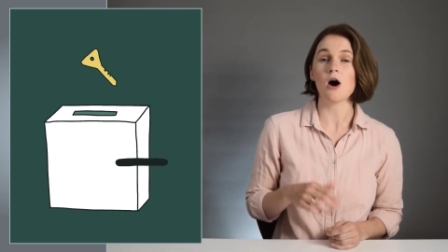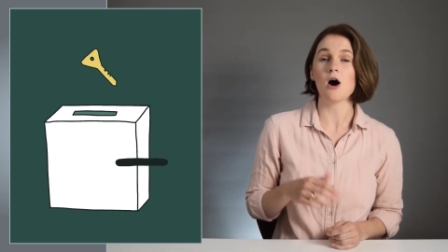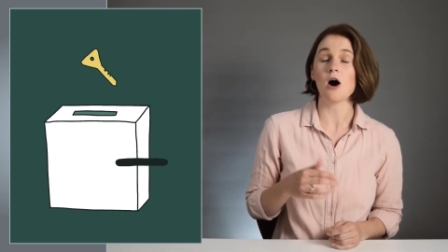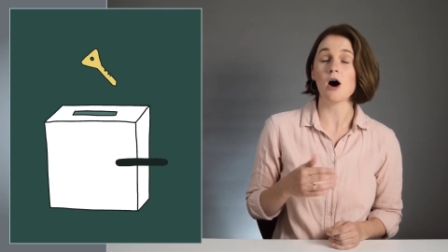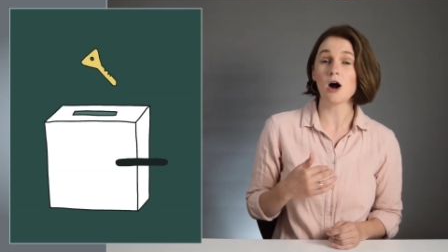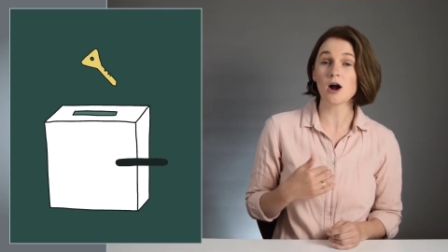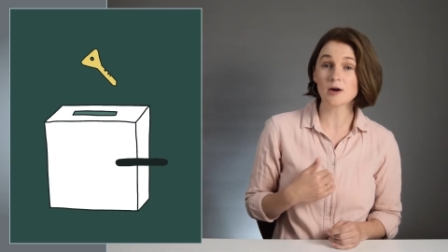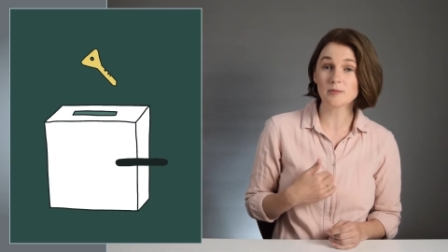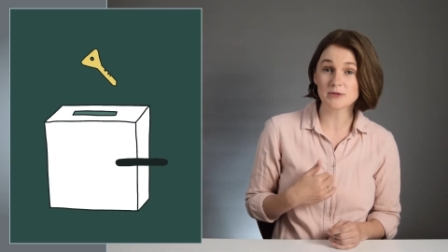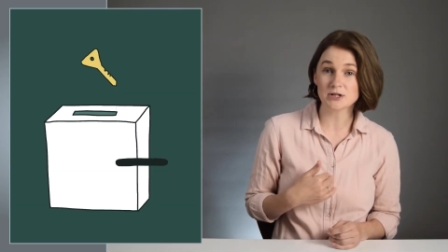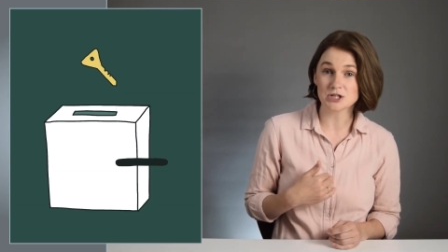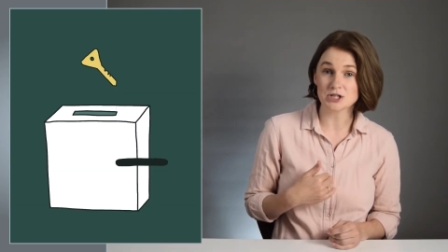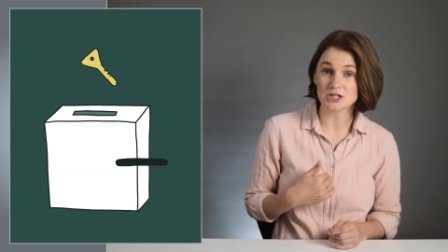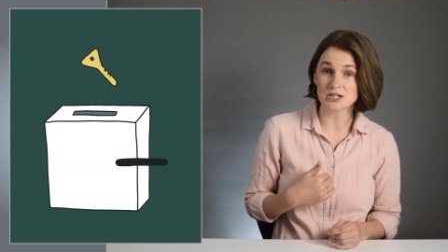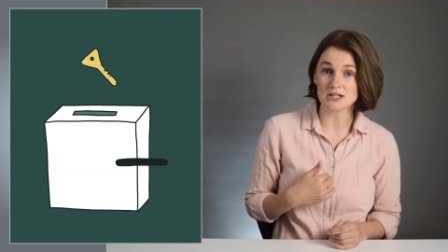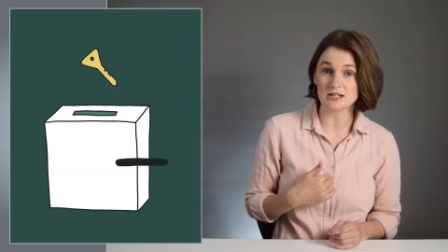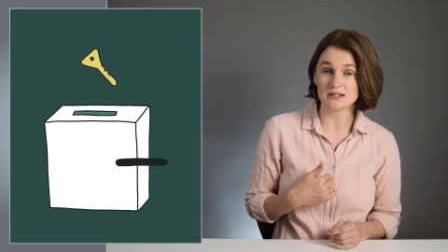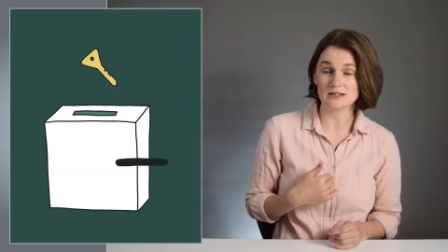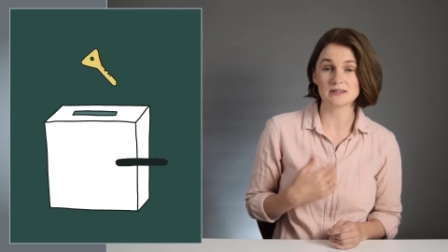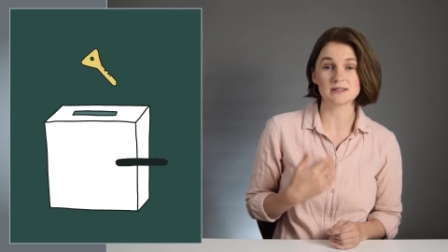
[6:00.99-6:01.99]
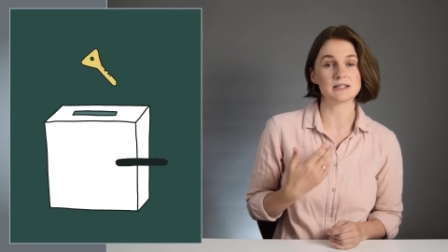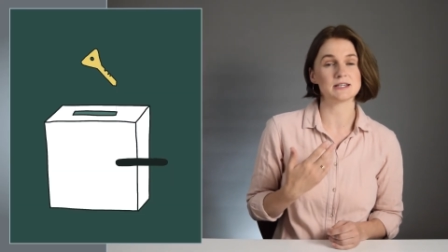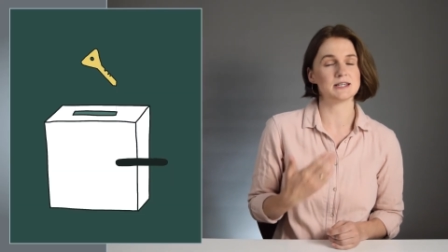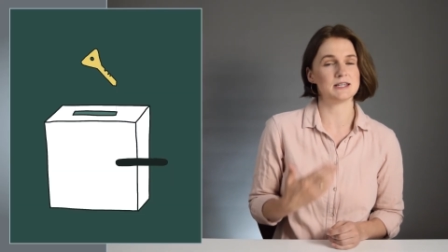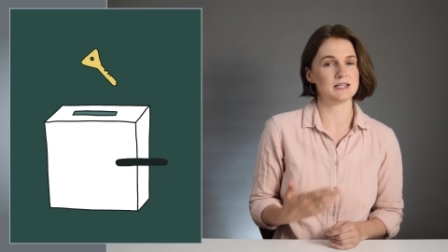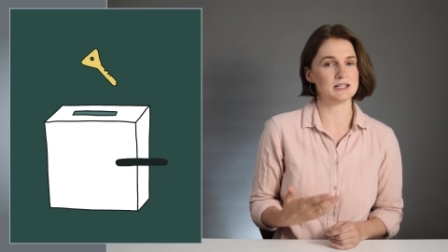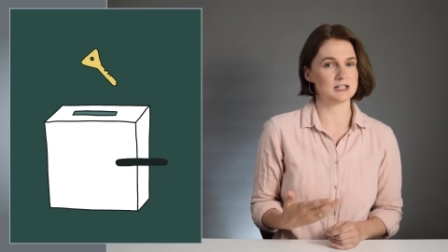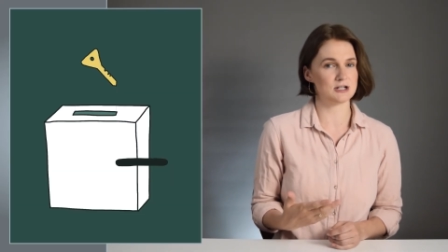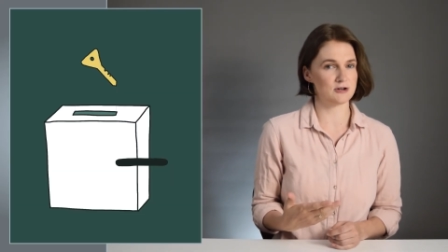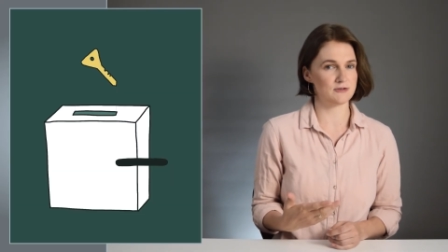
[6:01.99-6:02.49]
Our machine, the
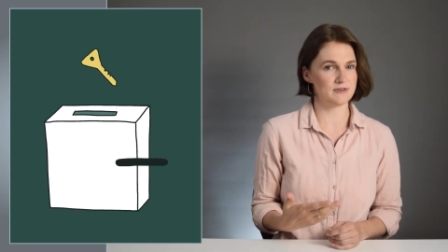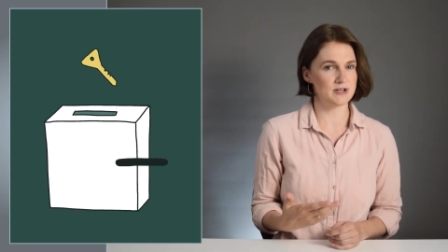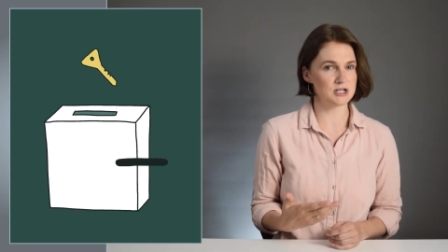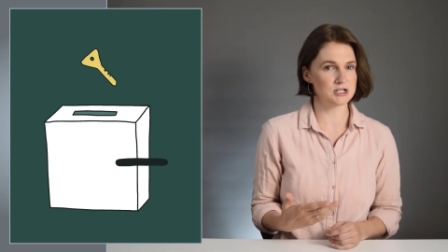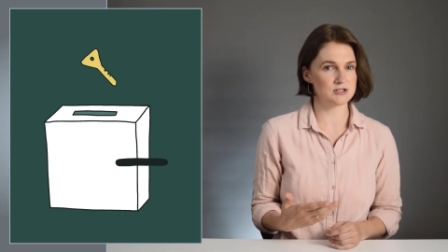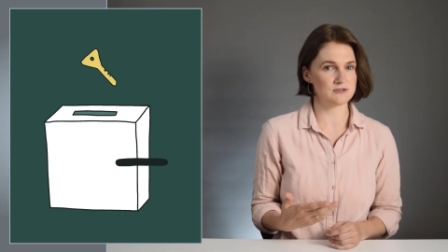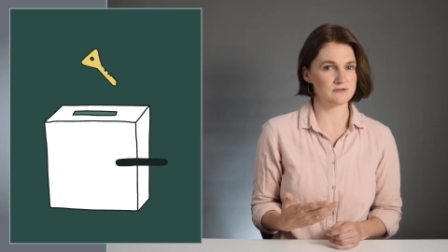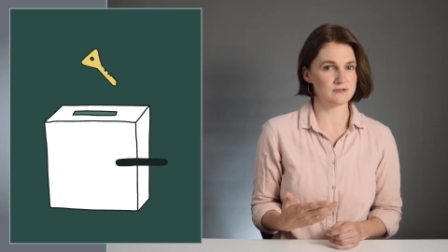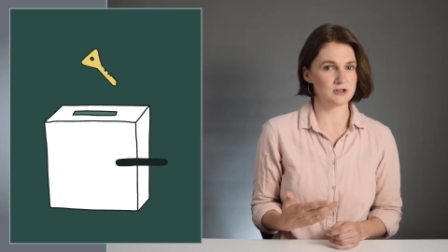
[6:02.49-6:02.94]
key derivation